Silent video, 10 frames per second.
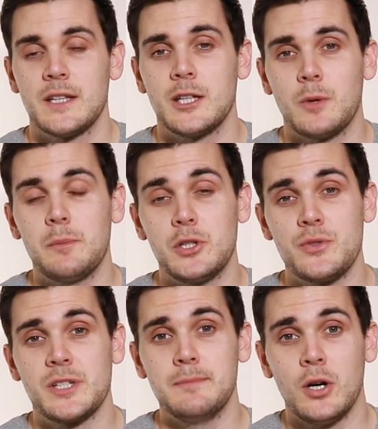They won't be
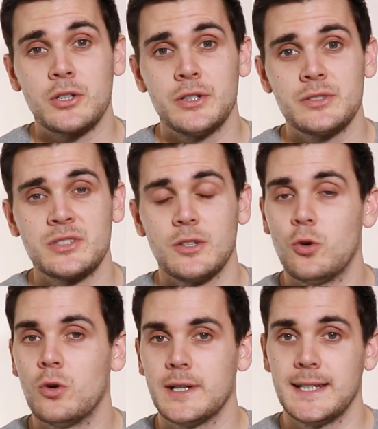using markers,
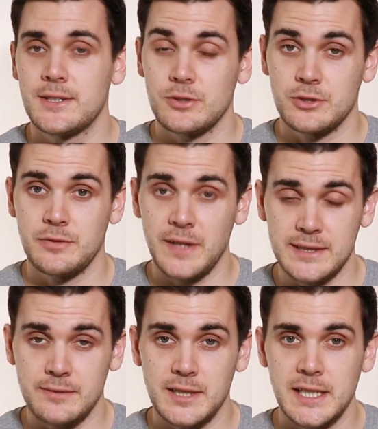or at least not
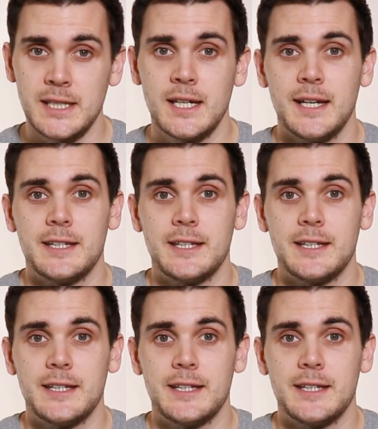effectively,